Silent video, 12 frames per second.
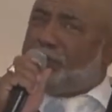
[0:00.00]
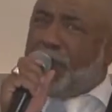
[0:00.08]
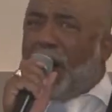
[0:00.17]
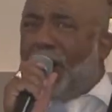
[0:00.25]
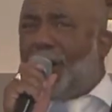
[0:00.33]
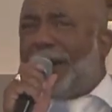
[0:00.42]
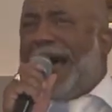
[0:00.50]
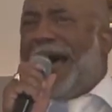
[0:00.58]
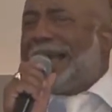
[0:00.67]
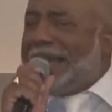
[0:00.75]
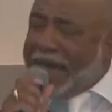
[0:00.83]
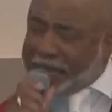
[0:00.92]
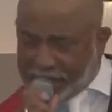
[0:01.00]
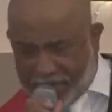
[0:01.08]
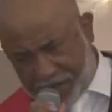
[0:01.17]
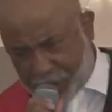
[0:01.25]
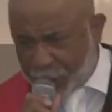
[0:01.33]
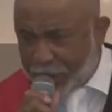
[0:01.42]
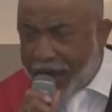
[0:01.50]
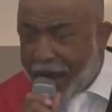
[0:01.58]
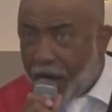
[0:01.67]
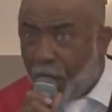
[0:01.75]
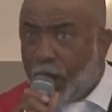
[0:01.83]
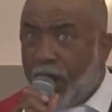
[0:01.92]
Paul, I got this
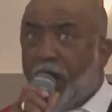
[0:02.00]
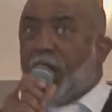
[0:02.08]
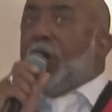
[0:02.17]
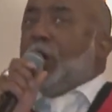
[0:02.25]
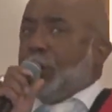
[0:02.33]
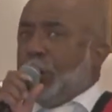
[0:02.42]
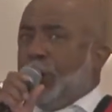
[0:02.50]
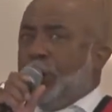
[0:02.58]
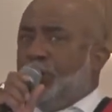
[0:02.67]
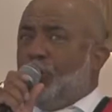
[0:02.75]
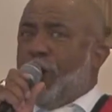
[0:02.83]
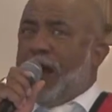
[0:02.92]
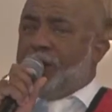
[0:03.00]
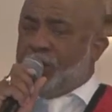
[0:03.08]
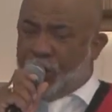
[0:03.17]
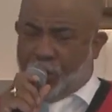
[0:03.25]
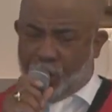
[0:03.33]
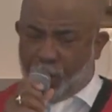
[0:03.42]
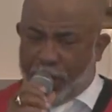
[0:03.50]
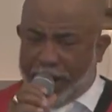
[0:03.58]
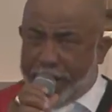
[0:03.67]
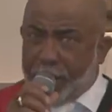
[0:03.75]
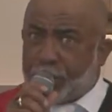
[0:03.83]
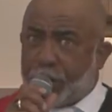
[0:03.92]
now. You won your
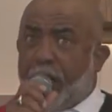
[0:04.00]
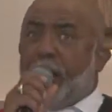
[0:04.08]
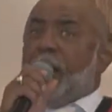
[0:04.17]
race. Peter,